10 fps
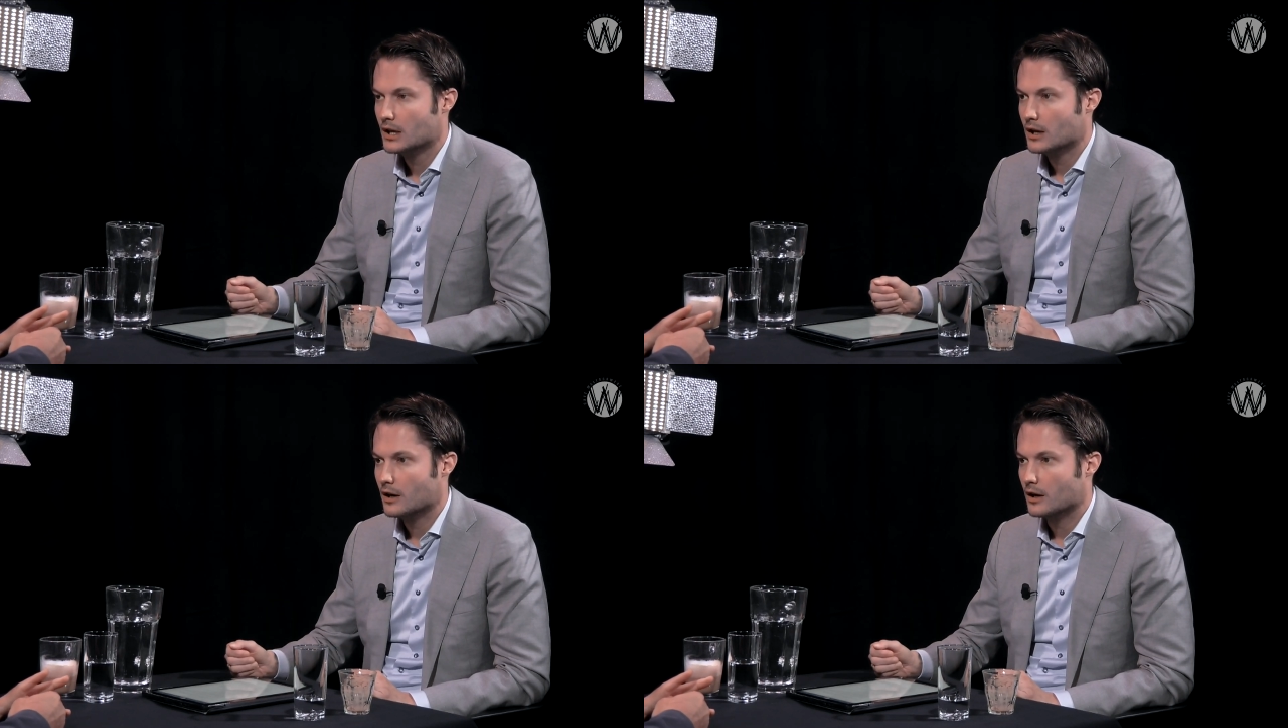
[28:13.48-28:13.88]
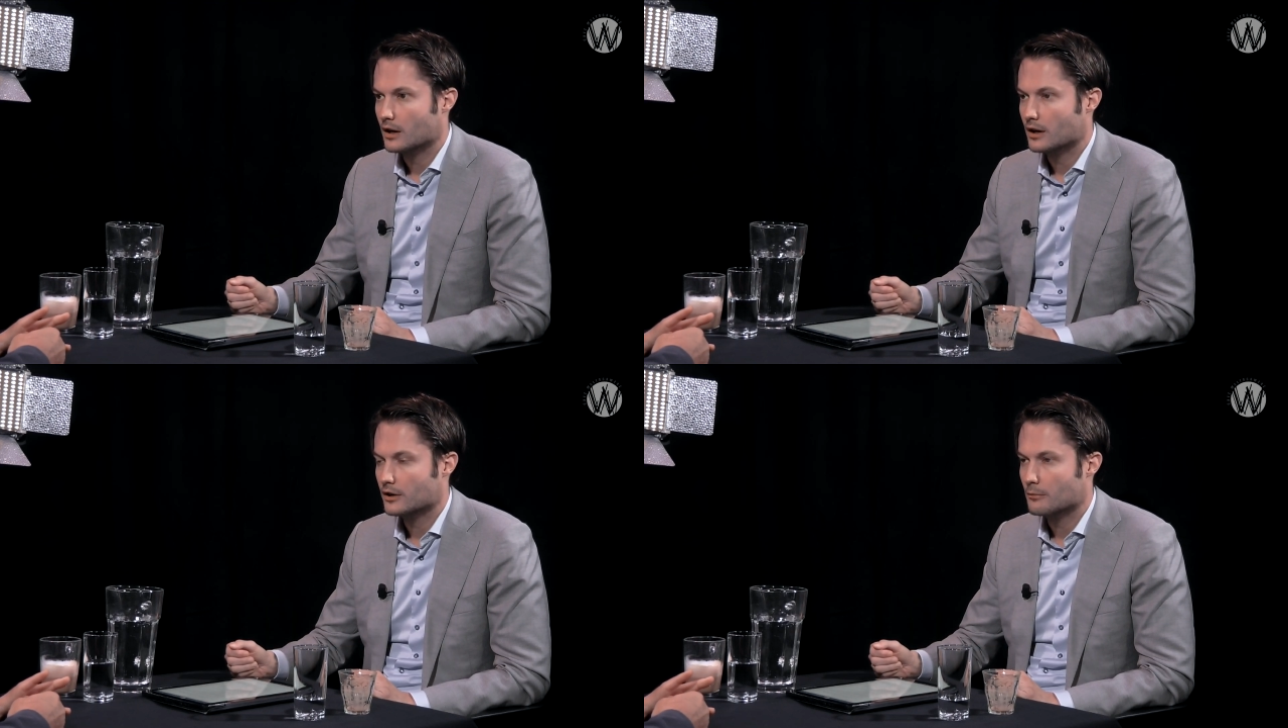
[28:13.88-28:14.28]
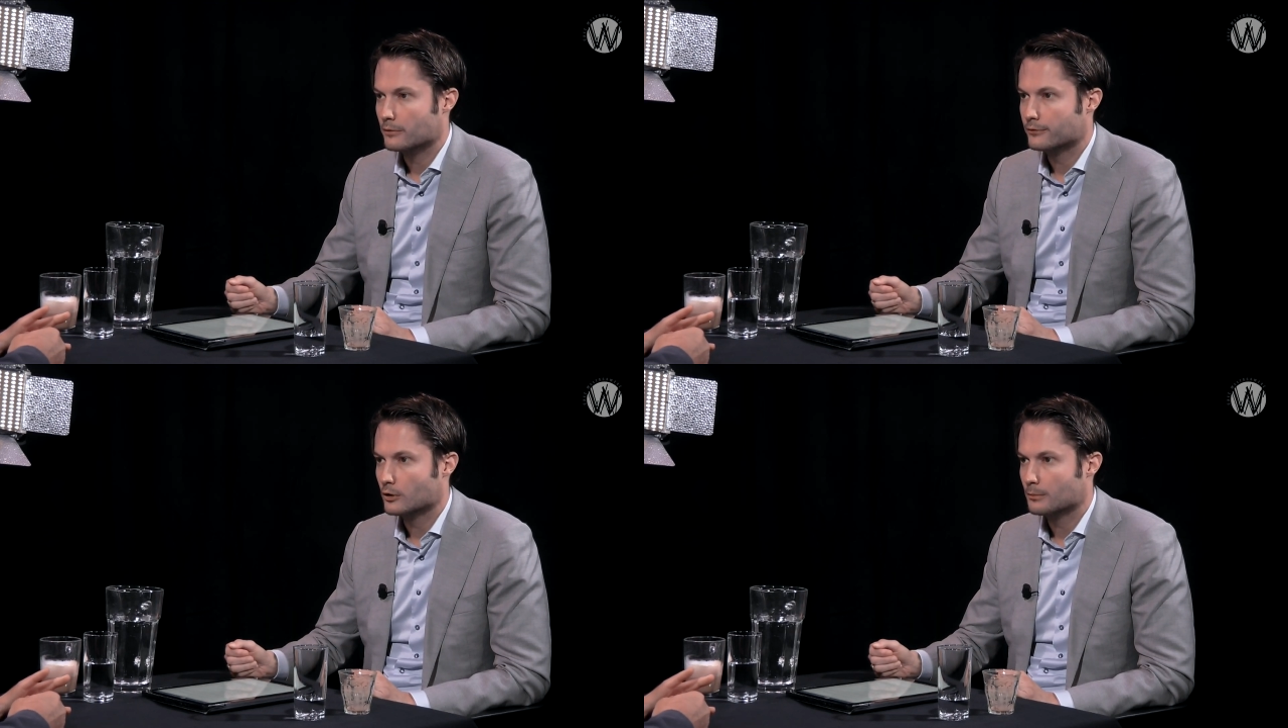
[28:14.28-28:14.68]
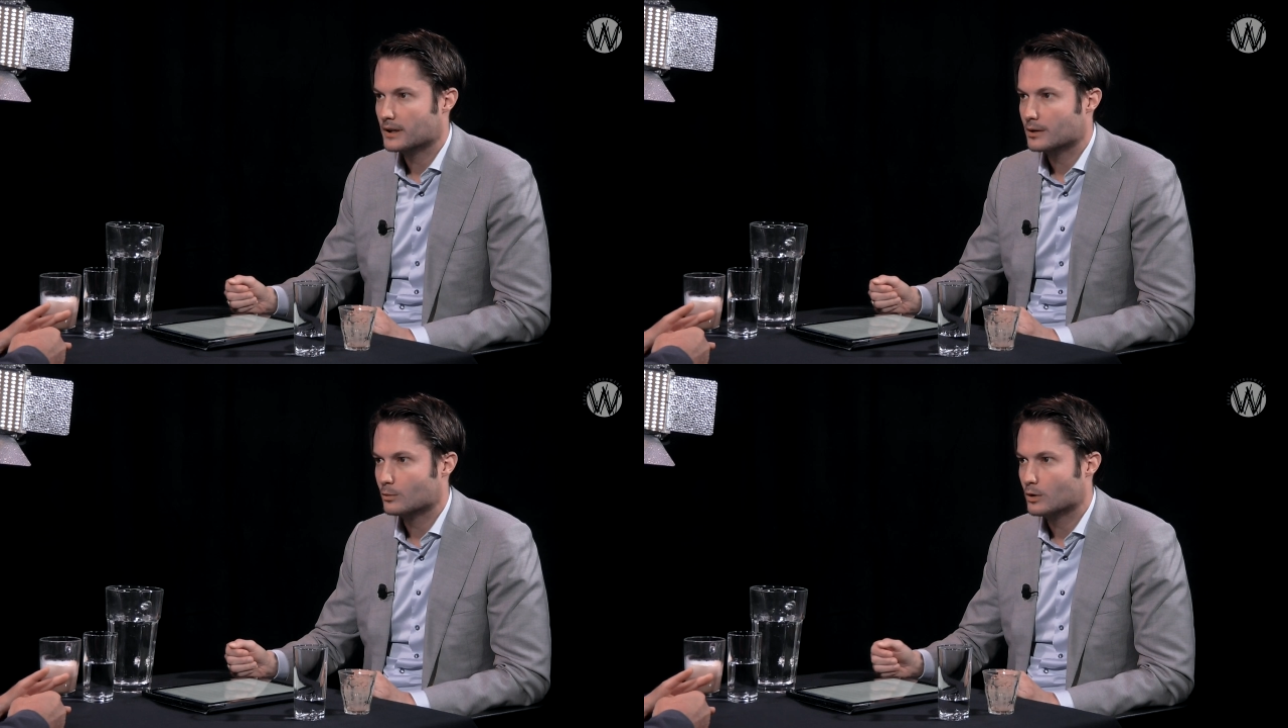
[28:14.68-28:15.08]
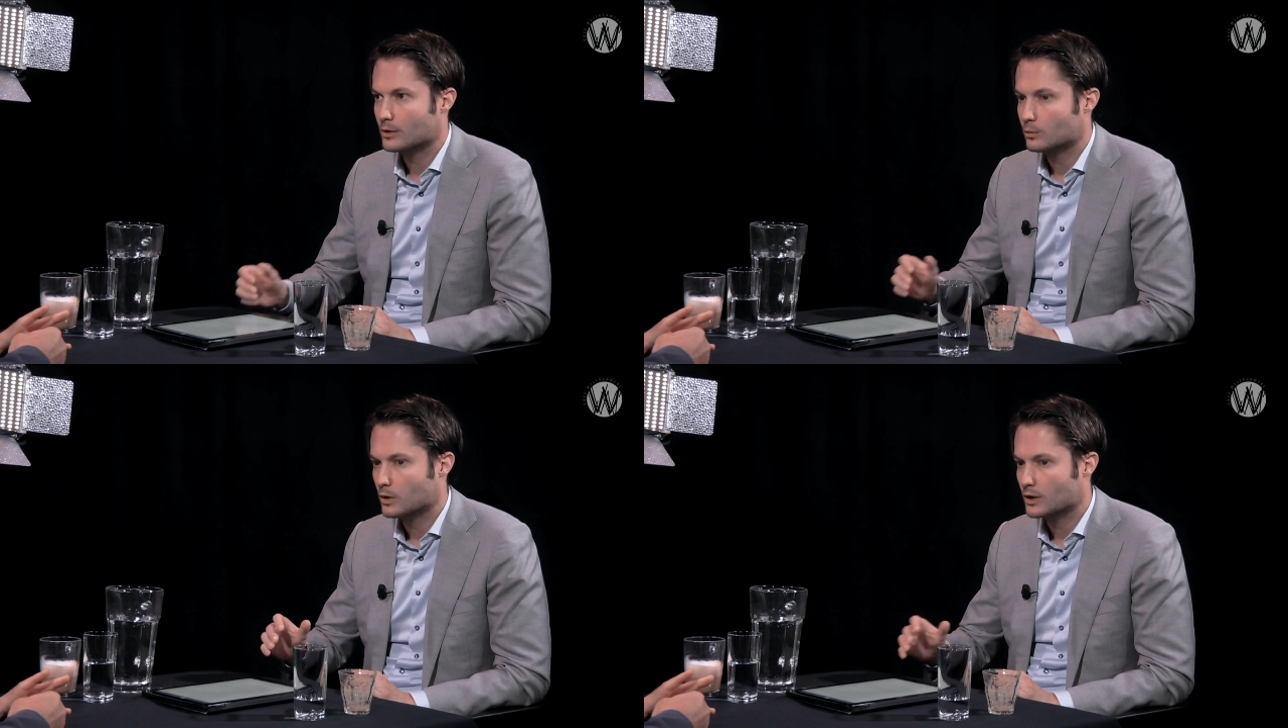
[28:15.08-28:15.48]
are non-performing.
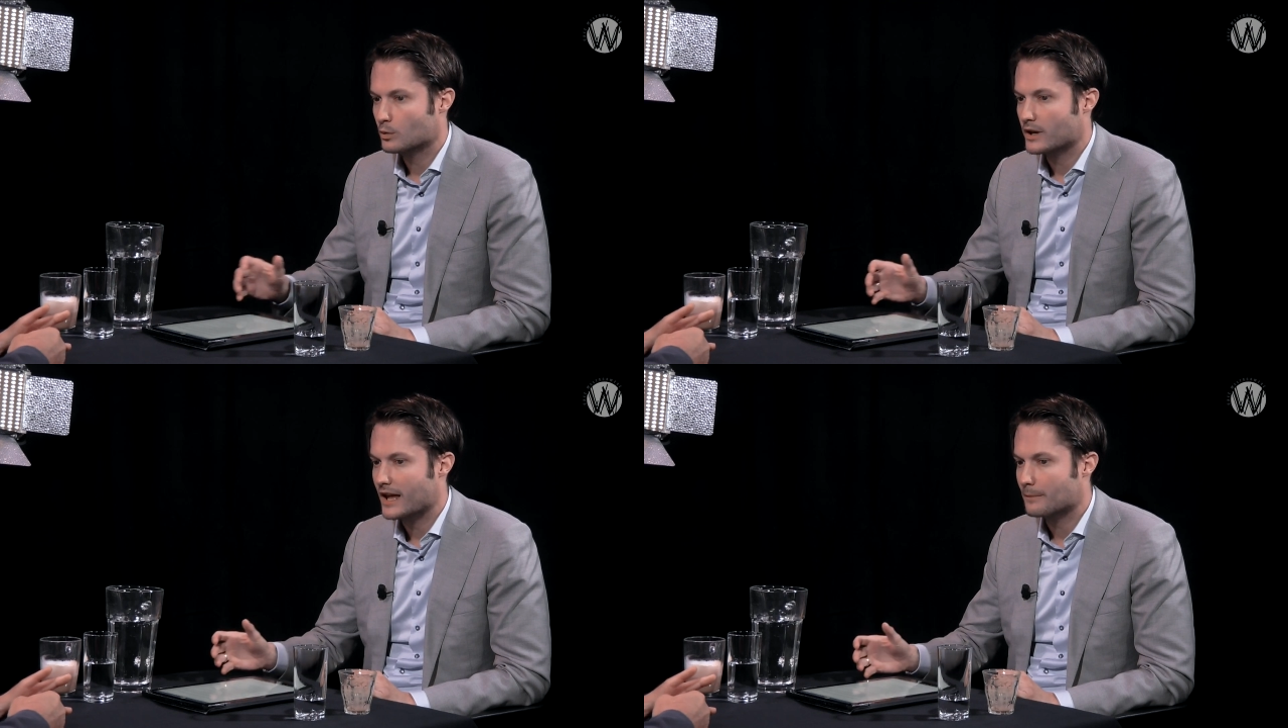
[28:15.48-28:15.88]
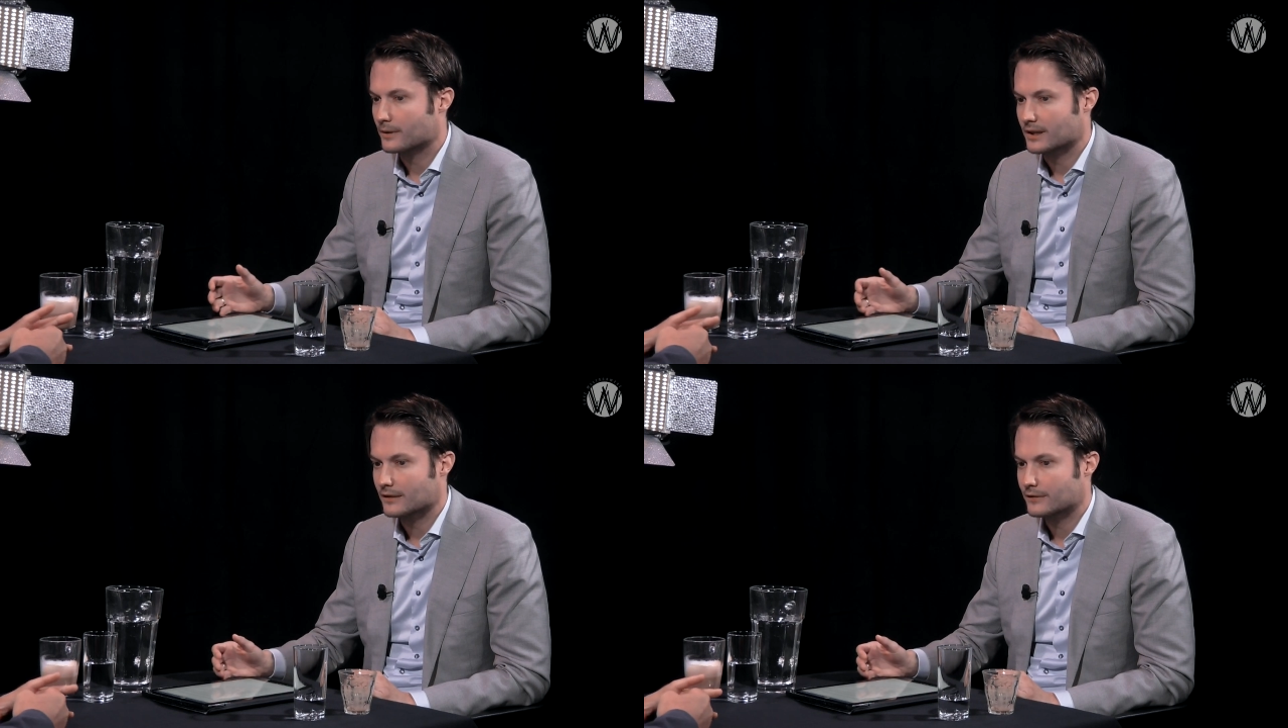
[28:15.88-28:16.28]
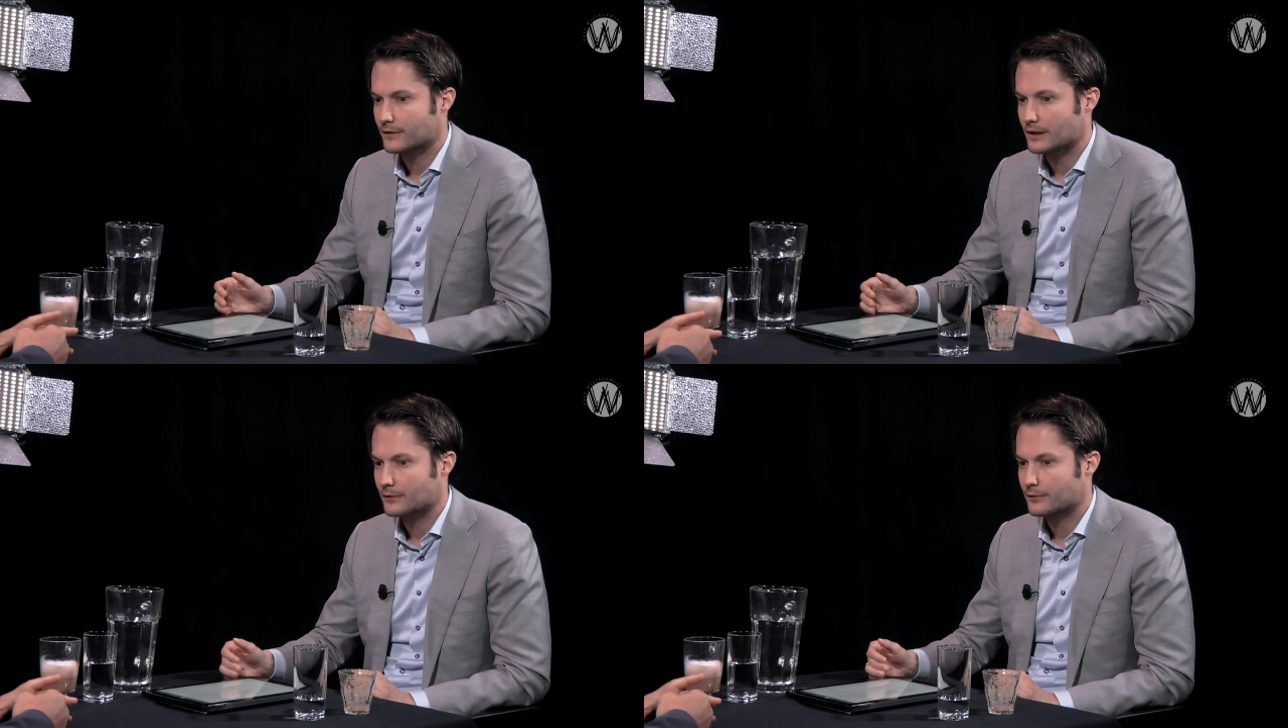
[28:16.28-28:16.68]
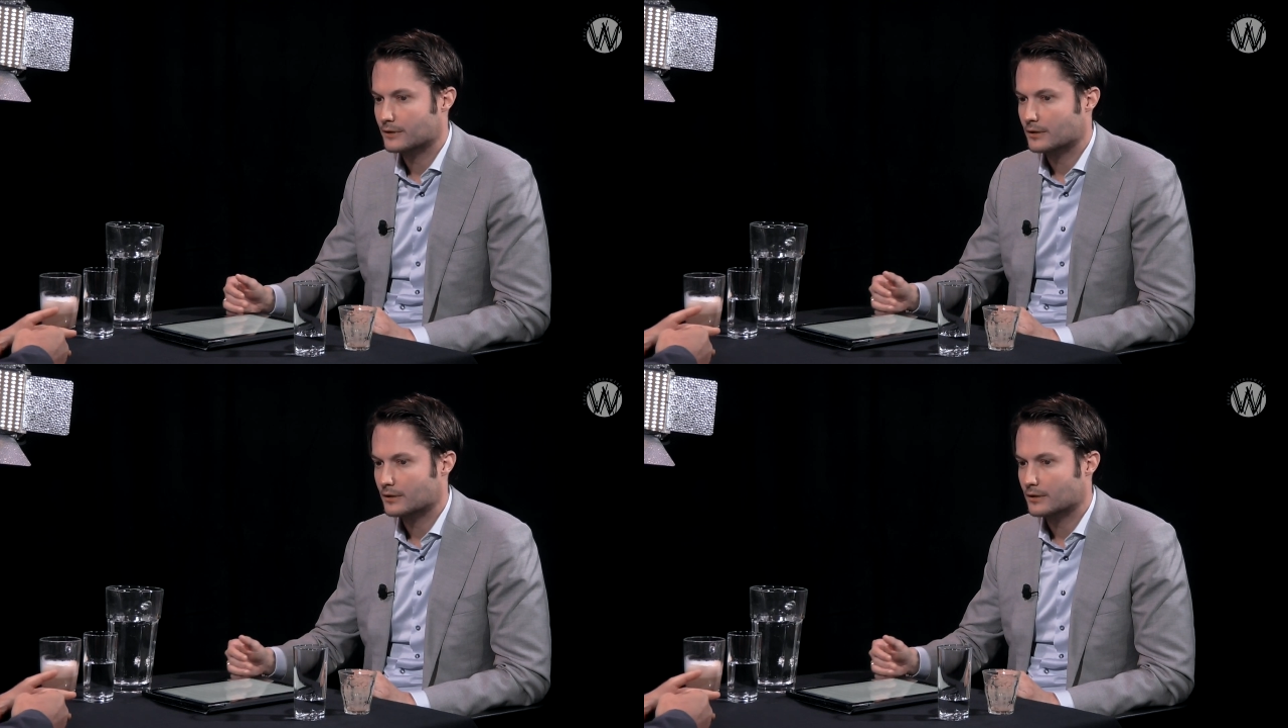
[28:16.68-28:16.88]
Right. What would happen if